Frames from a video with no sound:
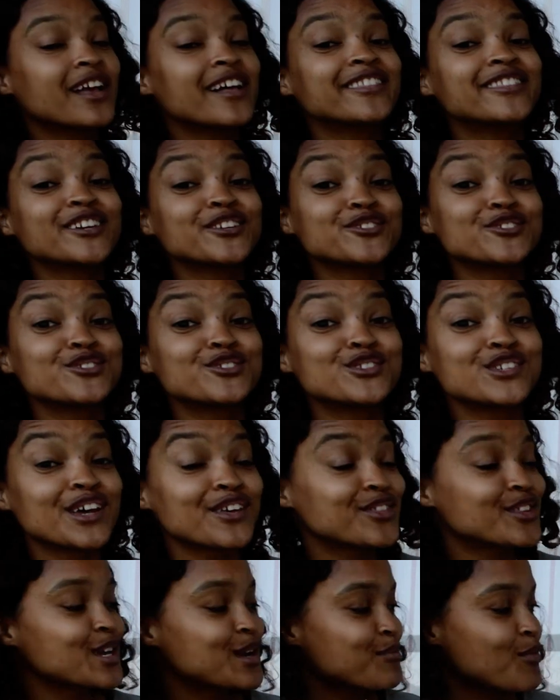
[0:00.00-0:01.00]
There's
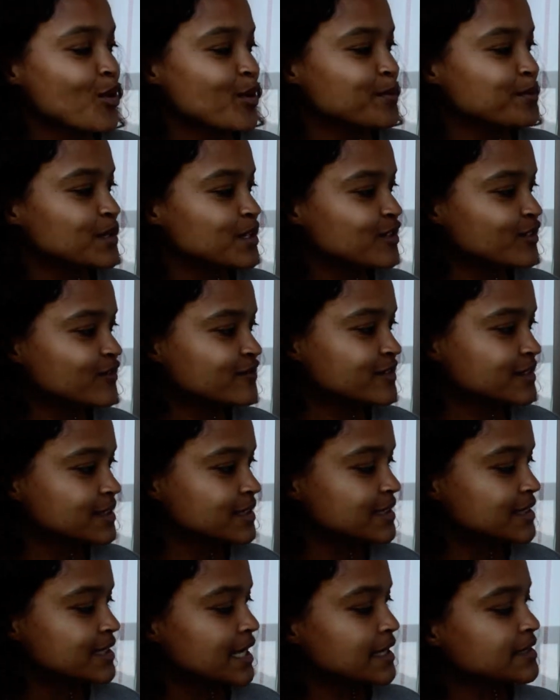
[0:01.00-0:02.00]
nothing more beautiful
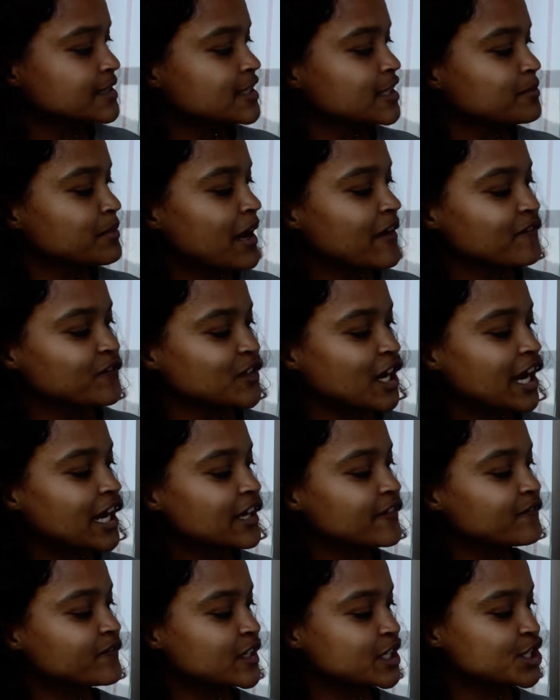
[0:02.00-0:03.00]
than tasting my
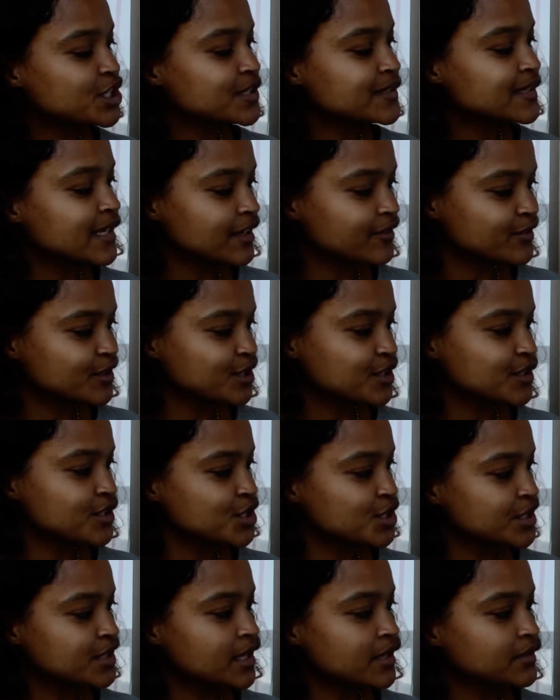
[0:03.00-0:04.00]
fried fish sandwiches,
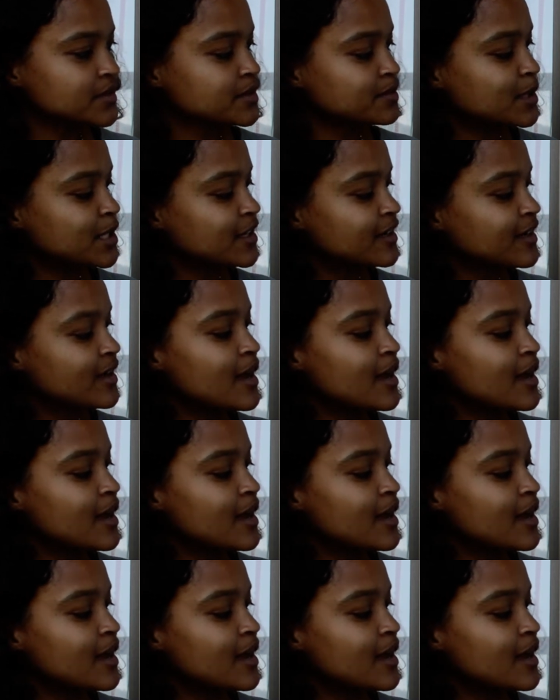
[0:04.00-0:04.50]
she tells me.